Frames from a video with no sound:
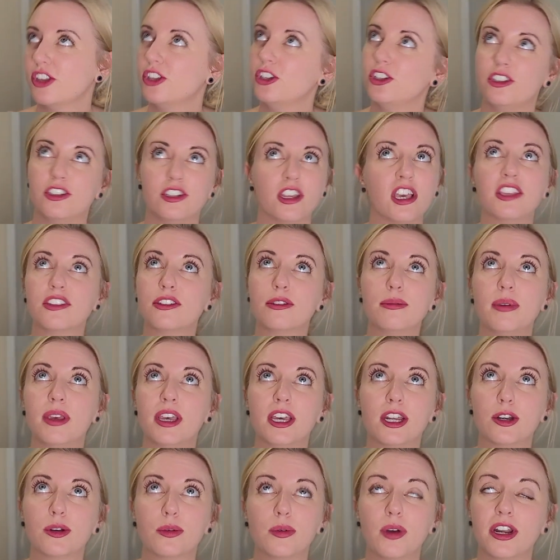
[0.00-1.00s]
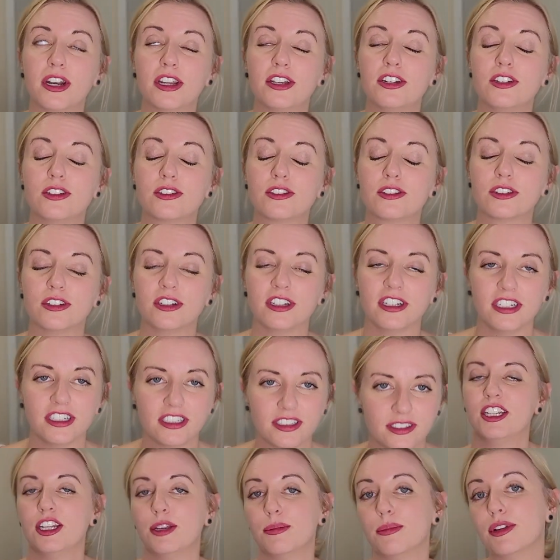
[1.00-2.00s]
Doesn't matter what industry.
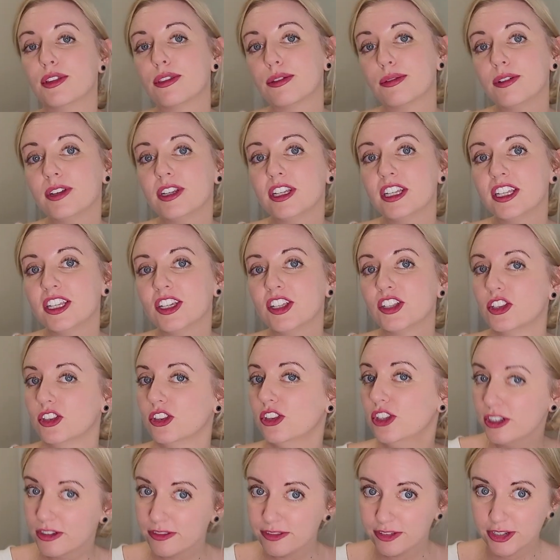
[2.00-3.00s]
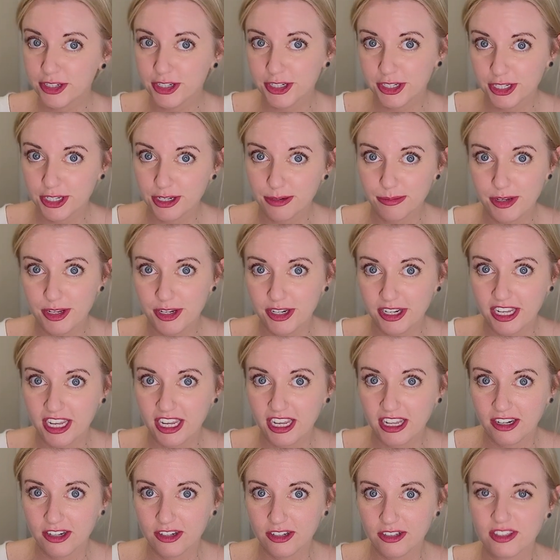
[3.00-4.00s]
Number 3, look for good
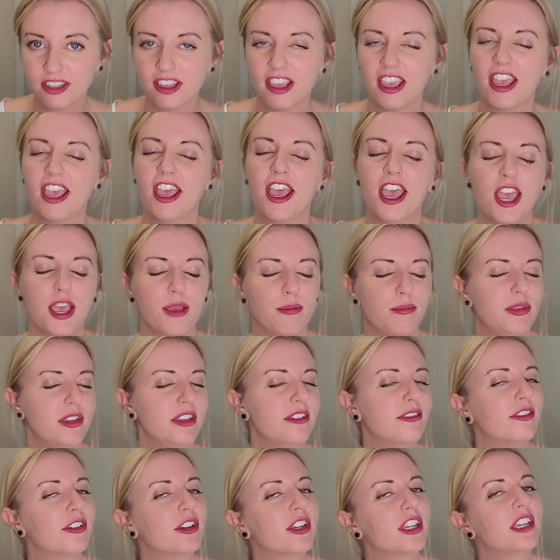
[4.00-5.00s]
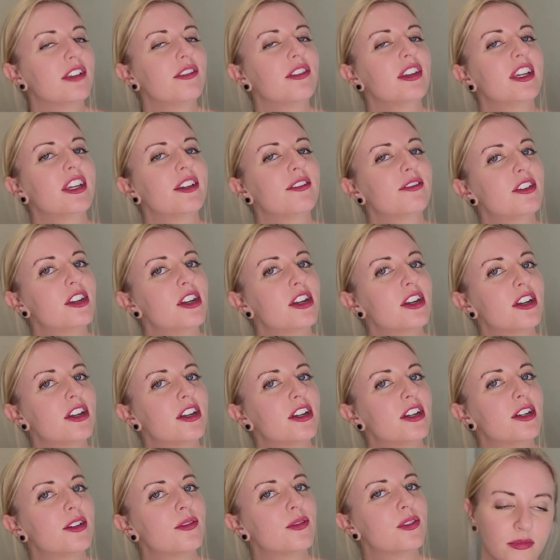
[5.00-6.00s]
communicators and be forgiving of
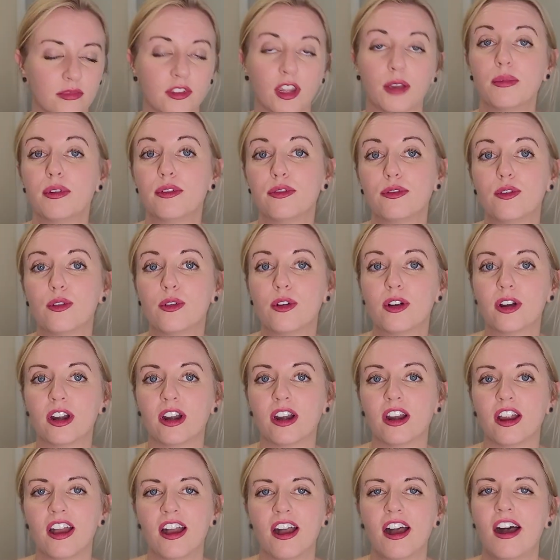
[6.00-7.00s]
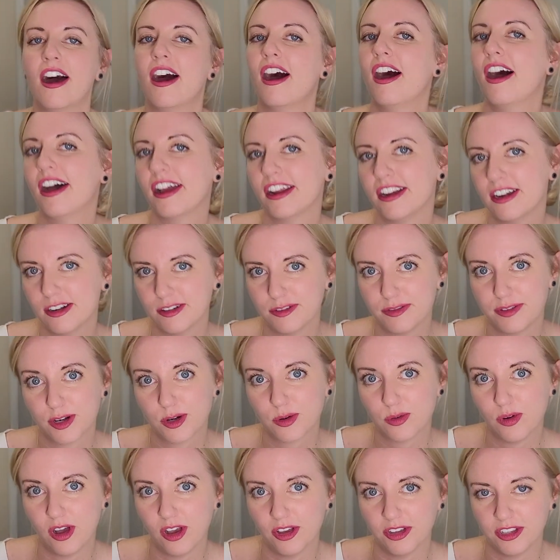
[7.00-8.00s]
nerves. Number 4, hire for
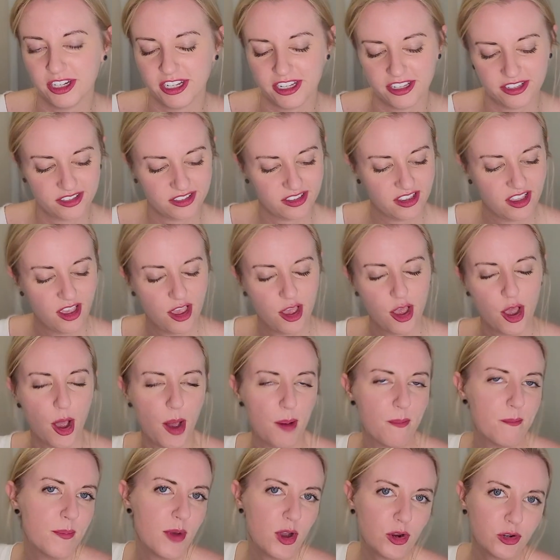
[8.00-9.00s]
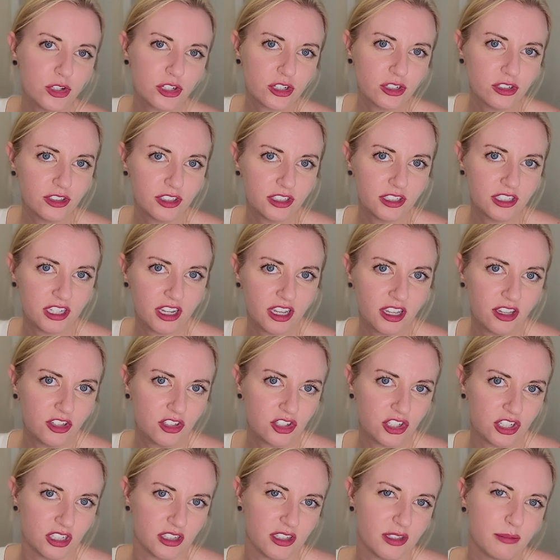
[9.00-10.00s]
qualities: emotional
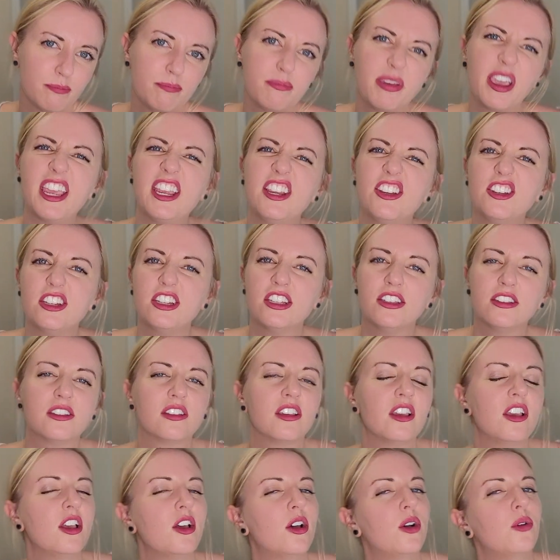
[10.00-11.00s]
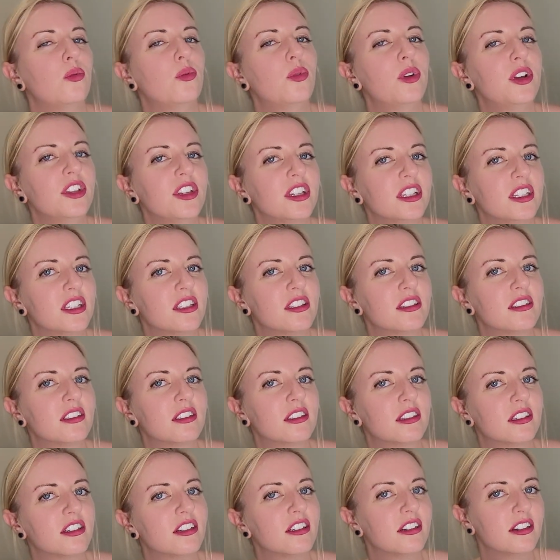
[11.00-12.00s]
intelligence, patience, willingness to
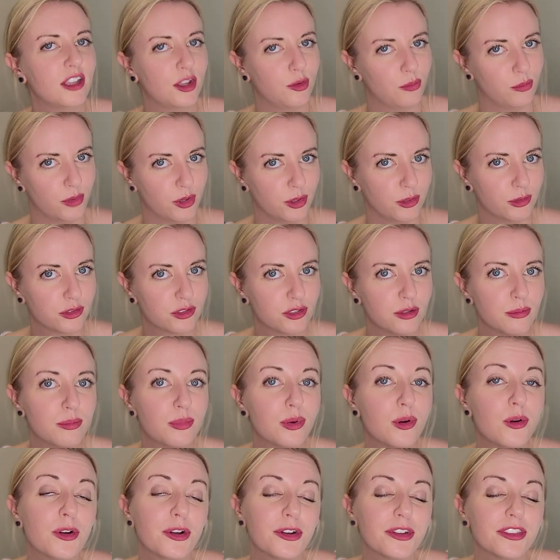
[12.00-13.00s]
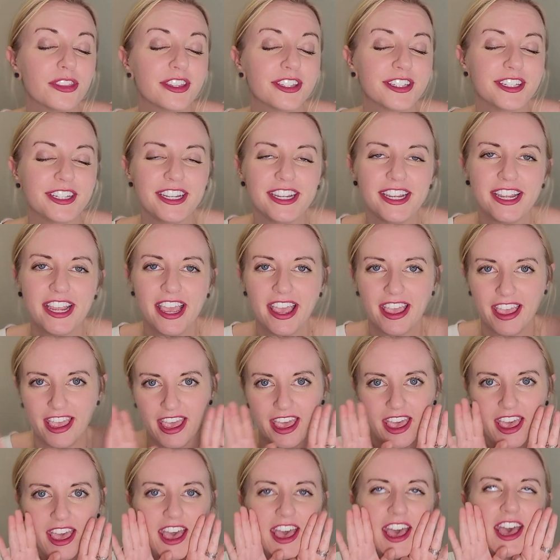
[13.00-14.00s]
learn, and most importantly,
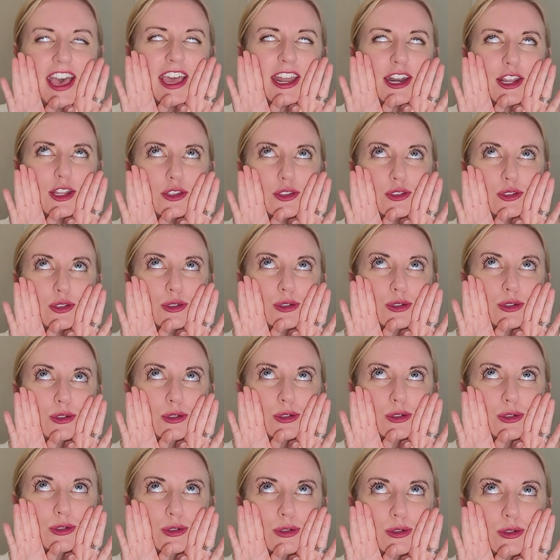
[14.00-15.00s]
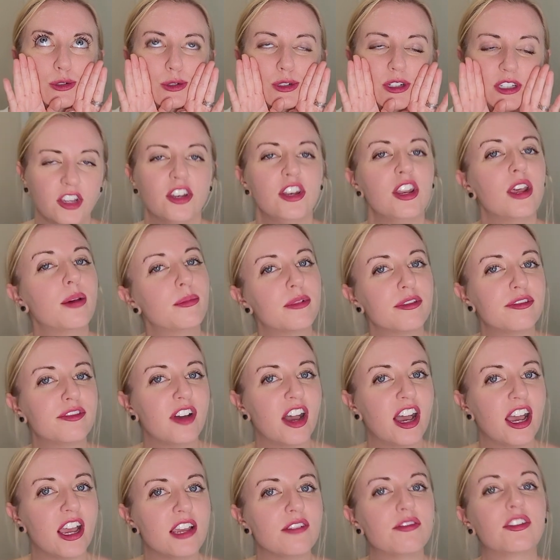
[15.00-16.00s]
attitude. Number
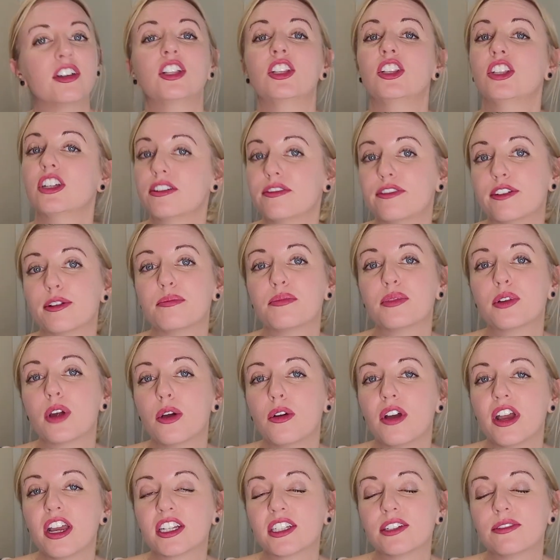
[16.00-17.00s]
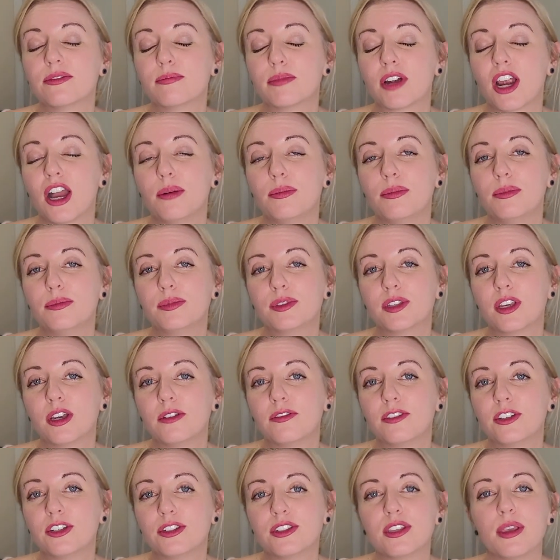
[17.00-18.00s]
5, look for proactive problem
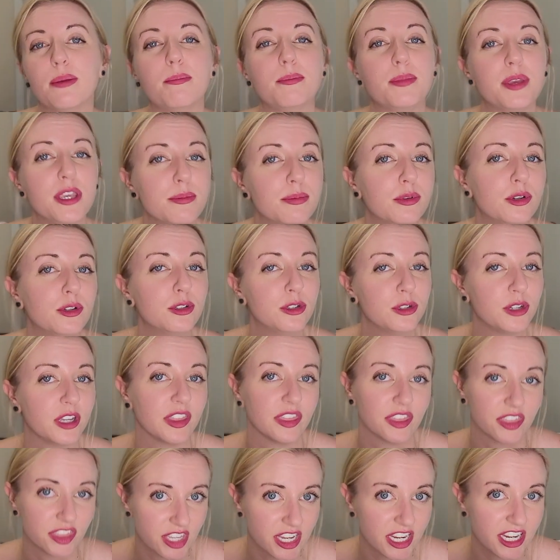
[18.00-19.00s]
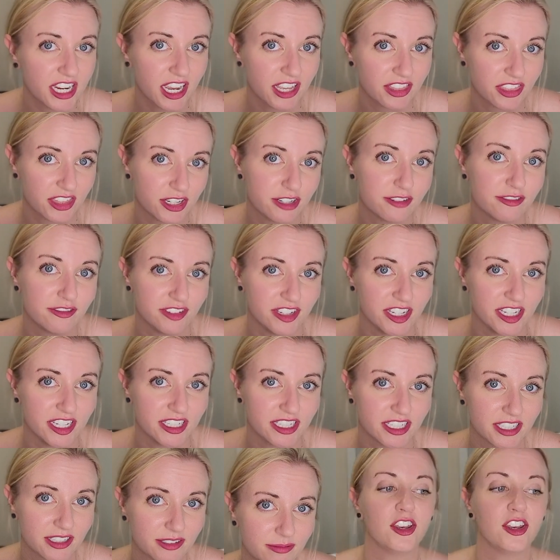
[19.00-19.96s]
solvers and people who can think on their feet.